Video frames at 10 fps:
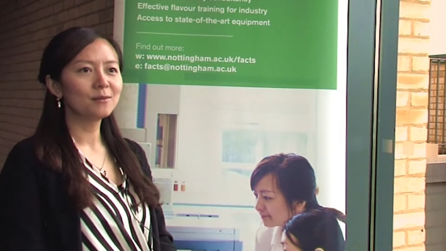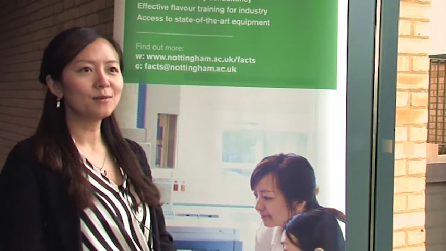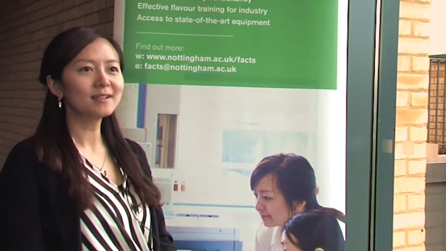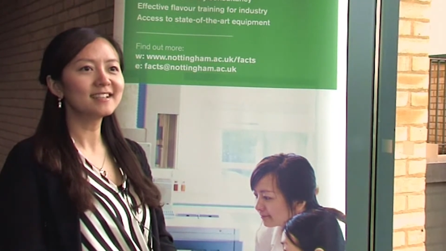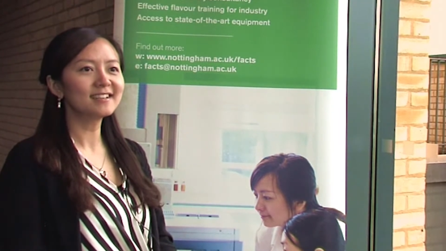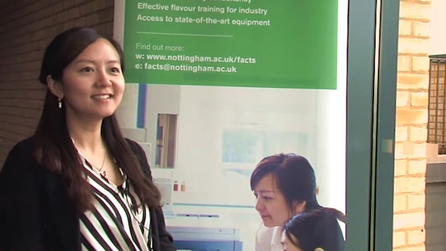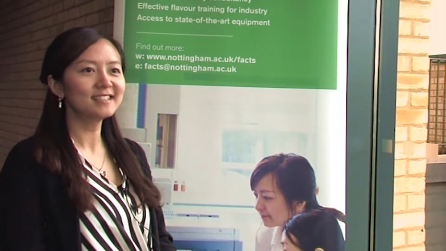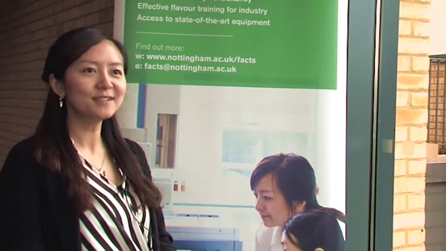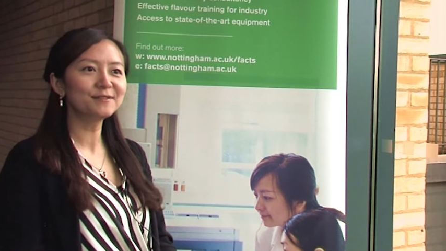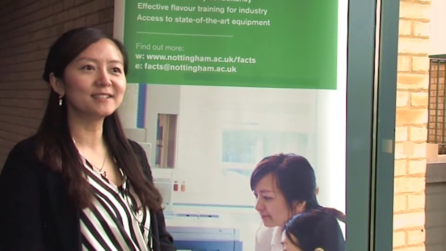Speaker 1: What are the
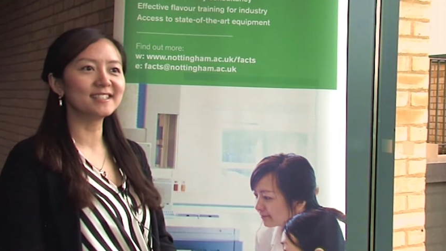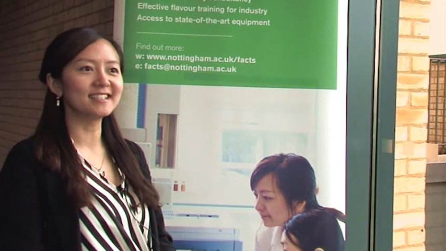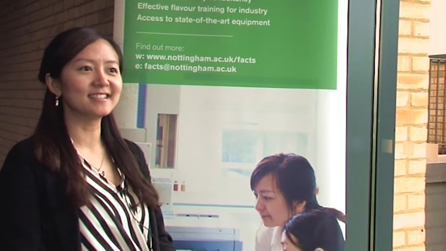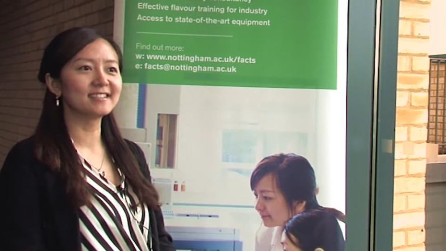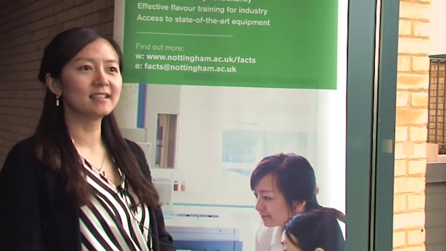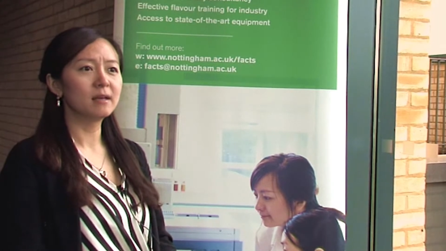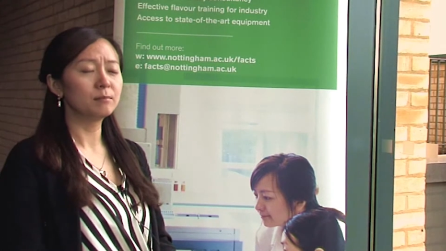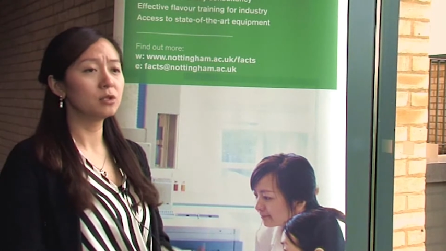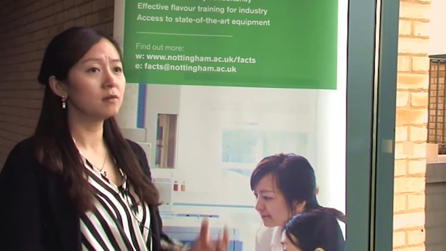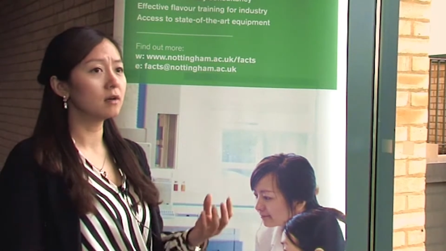differences
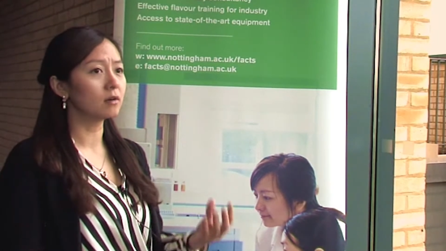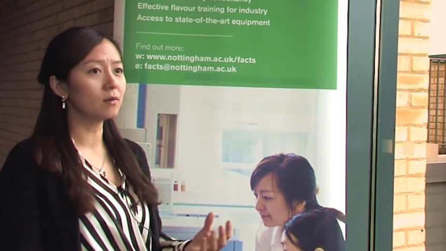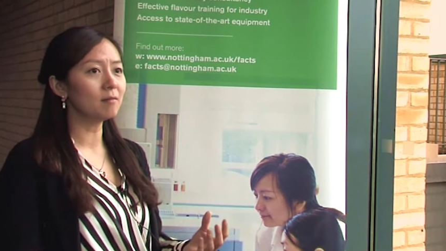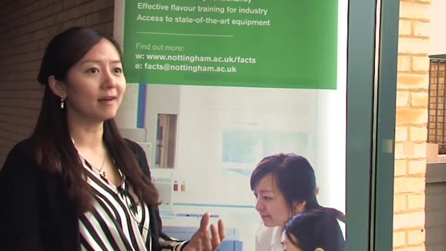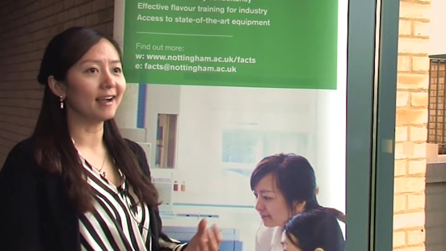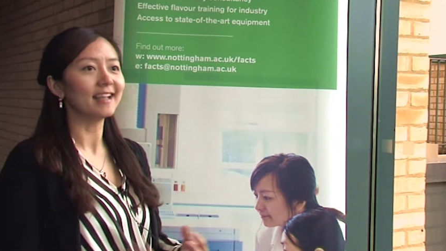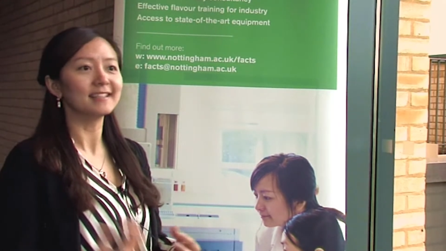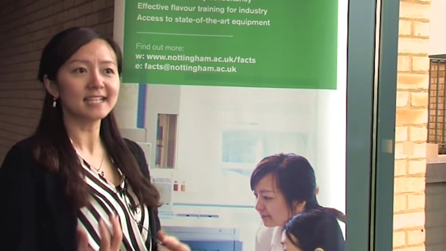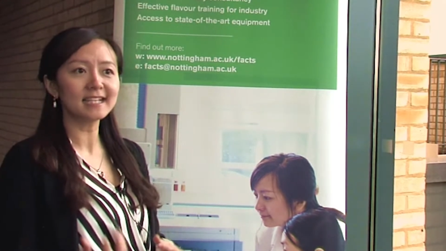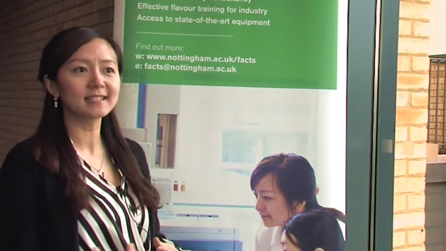between aroma
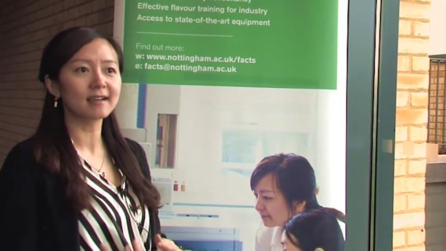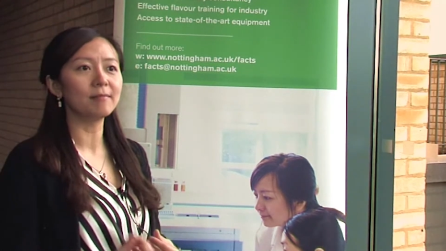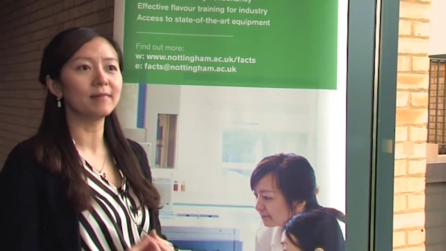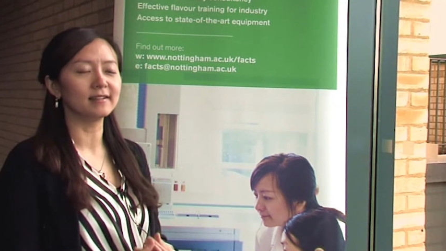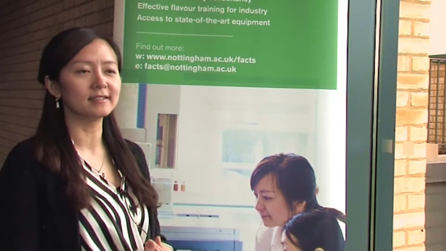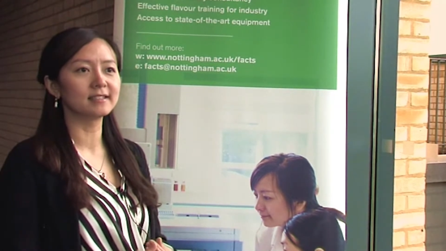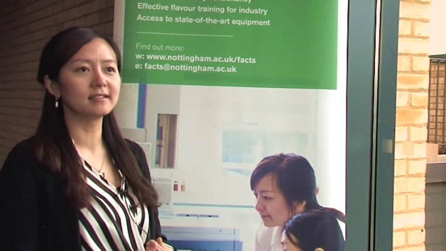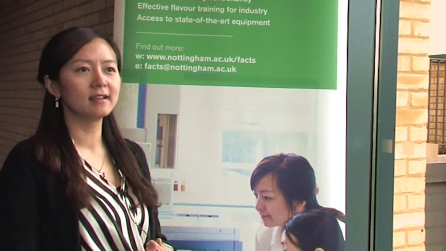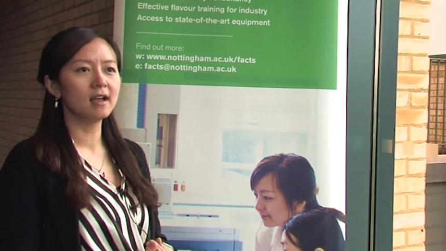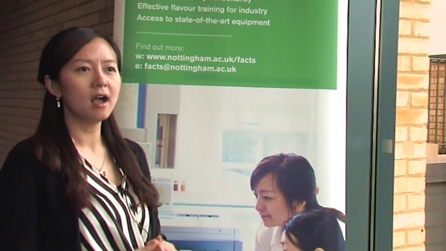and taste compounds?
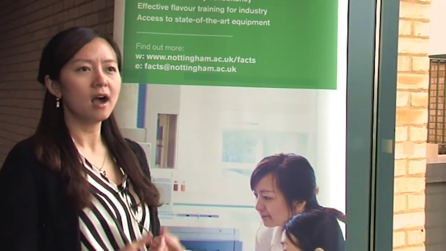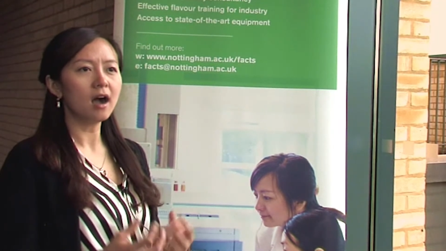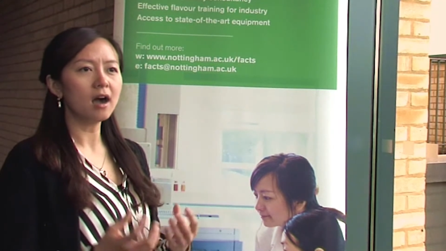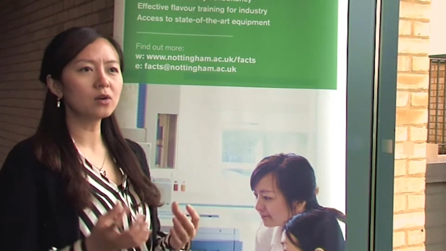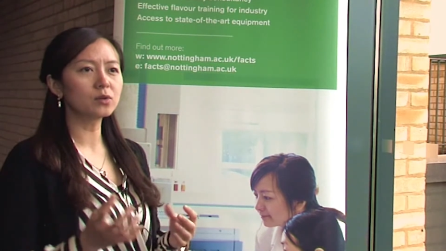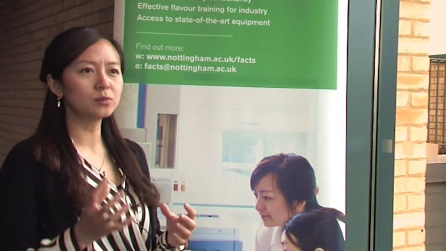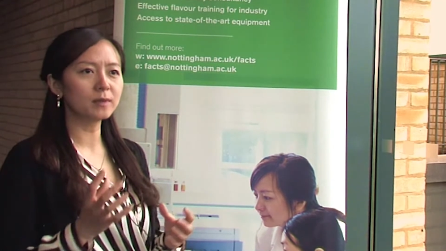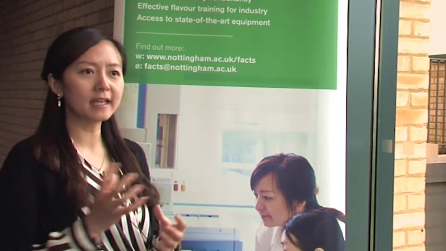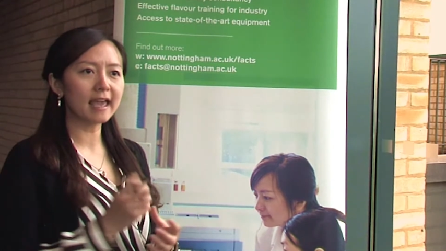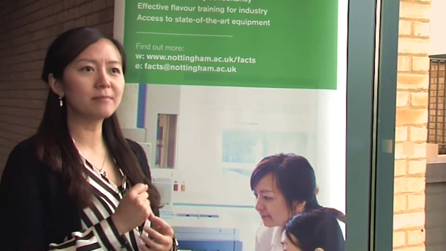how could
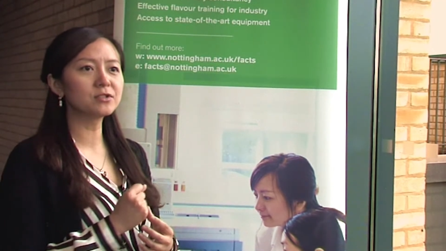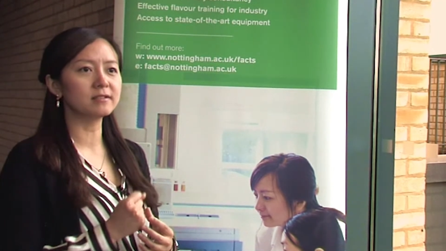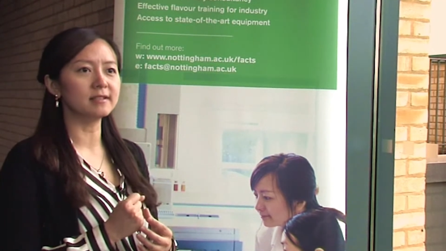we capture